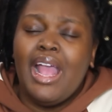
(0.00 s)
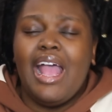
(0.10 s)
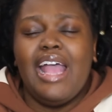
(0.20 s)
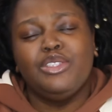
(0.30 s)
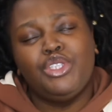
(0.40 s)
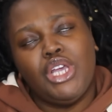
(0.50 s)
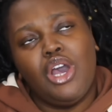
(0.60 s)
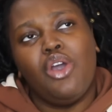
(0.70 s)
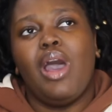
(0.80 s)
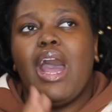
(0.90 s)
And
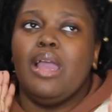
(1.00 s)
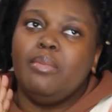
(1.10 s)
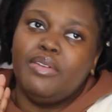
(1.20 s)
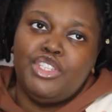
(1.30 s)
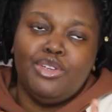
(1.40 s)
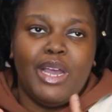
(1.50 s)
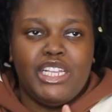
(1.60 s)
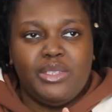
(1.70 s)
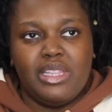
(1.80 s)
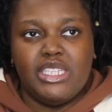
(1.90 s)
so I'm of two minds
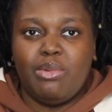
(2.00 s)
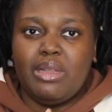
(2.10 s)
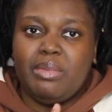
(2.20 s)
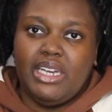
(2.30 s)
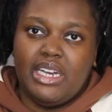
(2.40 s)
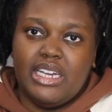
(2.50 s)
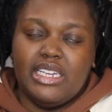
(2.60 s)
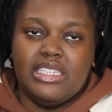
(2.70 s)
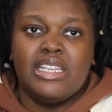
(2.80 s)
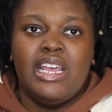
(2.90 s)
with this one,
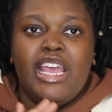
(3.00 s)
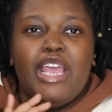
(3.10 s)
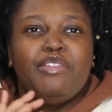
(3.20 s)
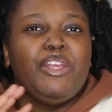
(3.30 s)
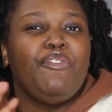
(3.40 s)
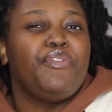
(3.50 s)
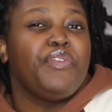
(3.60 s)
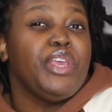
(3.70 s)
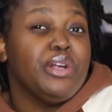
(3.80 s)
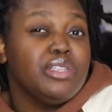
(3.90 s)
because if she
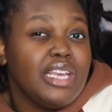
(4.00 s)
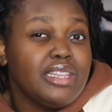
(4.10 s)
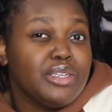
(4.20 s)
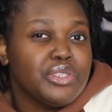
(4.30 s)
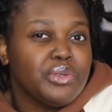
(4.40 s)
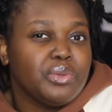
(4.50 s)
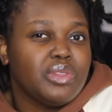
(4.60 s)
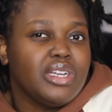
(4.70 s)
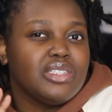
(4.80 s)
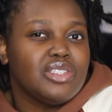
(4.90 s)
feels like
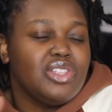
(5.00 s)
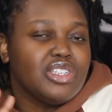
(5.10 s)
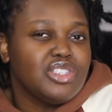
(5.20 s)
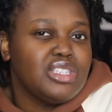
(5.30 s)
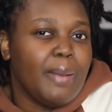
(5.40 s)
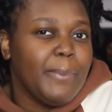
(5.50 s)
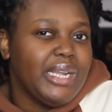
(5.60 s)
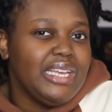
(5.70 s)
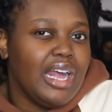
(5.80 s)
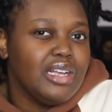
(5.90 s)
there's
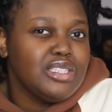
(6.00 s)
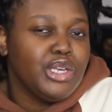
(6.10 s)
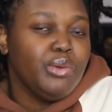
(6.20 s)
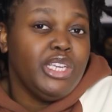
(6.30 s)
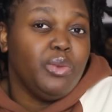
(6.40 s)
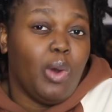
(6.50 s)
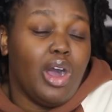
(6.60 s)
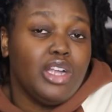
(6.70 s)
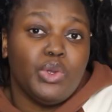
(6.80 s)
somebody else who he'd want,